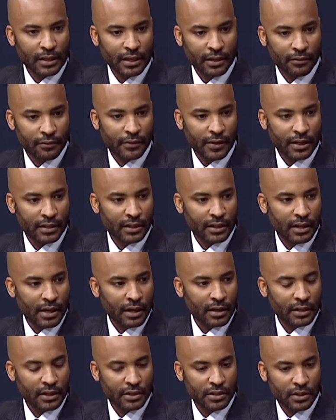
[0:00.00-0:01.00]
infected,
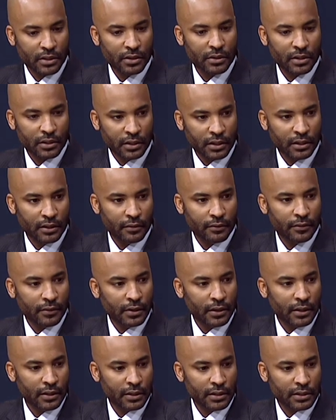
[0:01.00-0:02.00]
how to continue to live
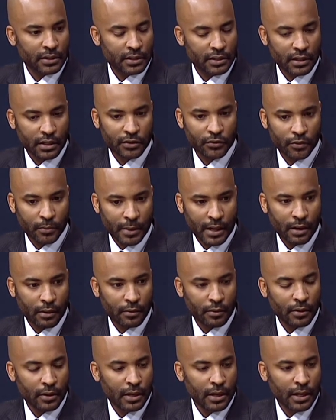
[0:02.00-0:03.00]
in a successful
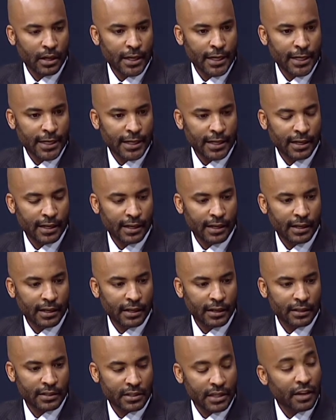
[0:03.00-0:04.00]
manner,
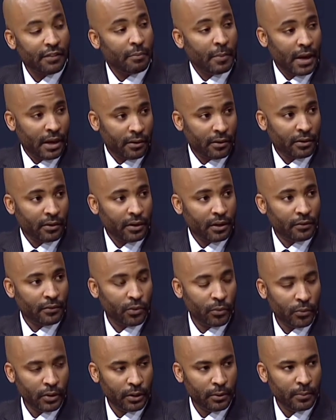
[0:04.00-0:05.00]
and a safe manner, if
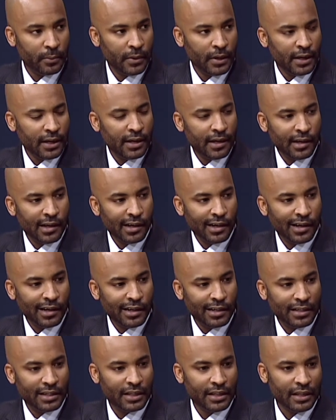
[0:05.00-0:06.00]
you will.
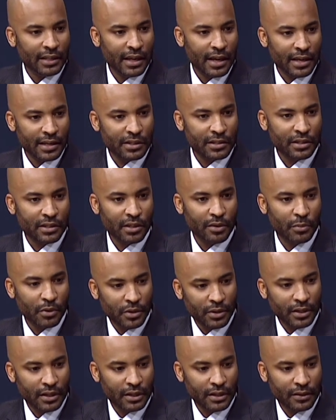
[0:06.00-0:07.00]
And then as the
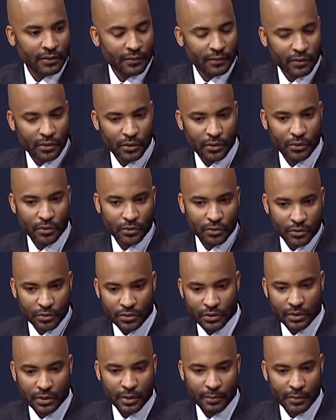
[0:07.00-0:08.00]
community,
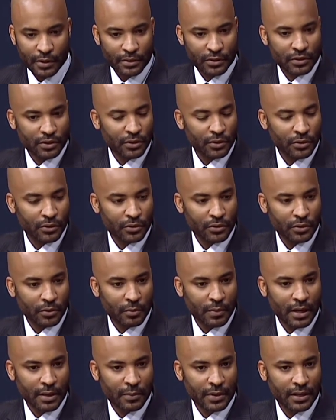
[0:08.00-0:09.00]
those amongst those who
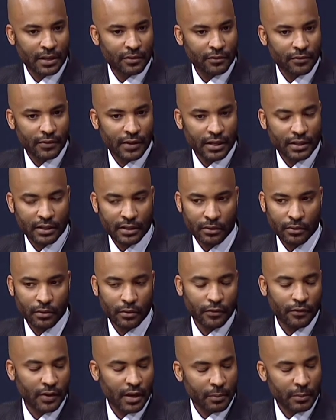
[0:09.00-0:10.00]
may be infected or
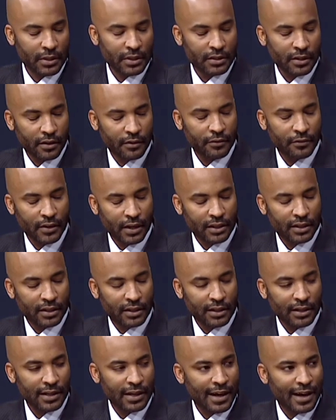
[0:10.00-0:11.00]
the families
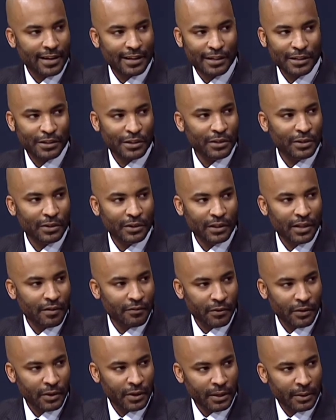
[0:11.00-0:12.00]
affected, how to continue to
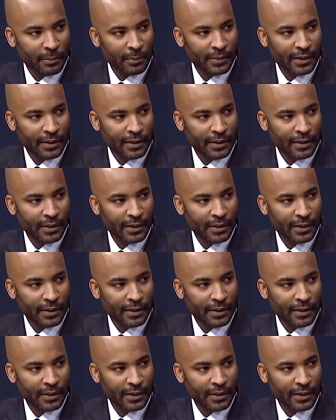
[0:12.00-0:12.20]
love on them.